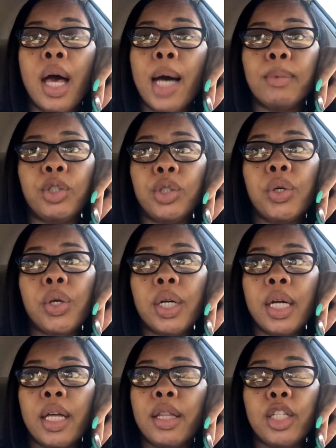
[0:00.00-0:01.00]
I'm
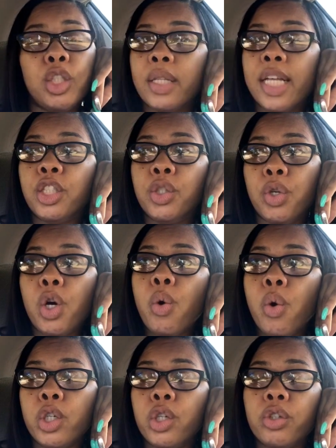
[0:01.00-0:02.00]
sure that you know
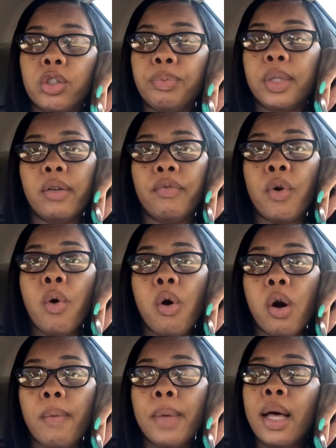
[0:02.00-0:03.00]
on your Sprint
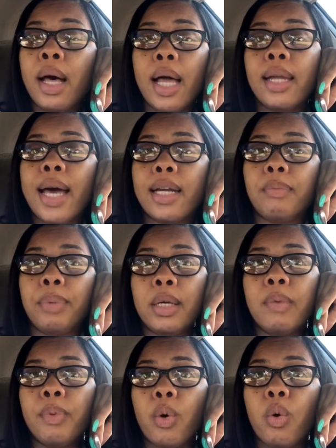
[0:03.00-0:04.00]
forum a lot of
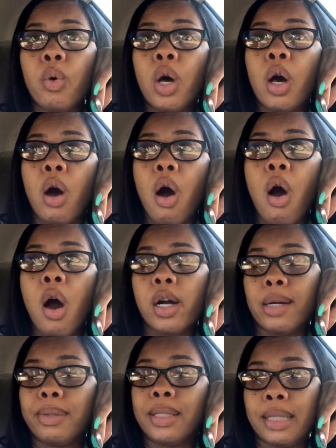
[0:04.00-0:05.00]
people are
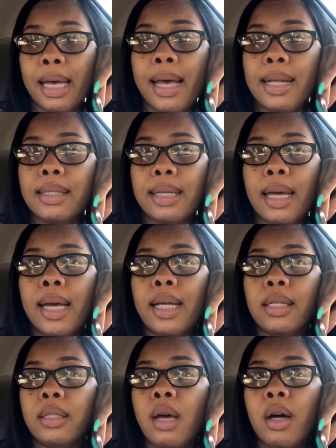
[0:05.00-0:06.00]
upset
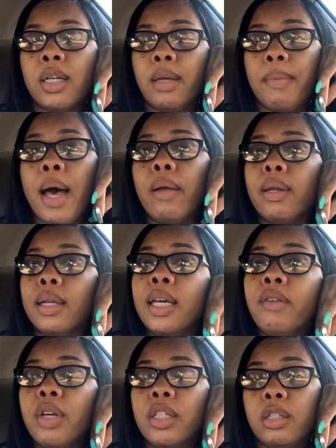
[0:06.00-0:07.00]
and talking about
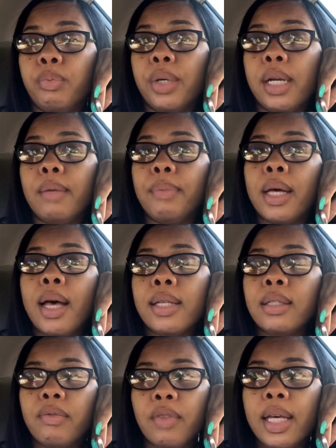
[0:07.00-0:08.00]
leaving Sprint
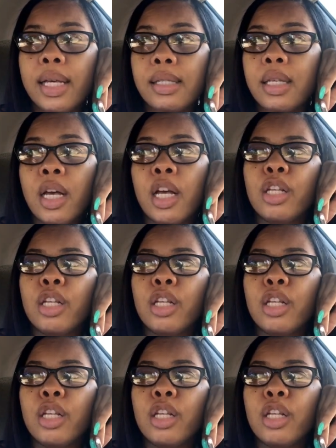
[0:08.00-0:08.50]
because of this.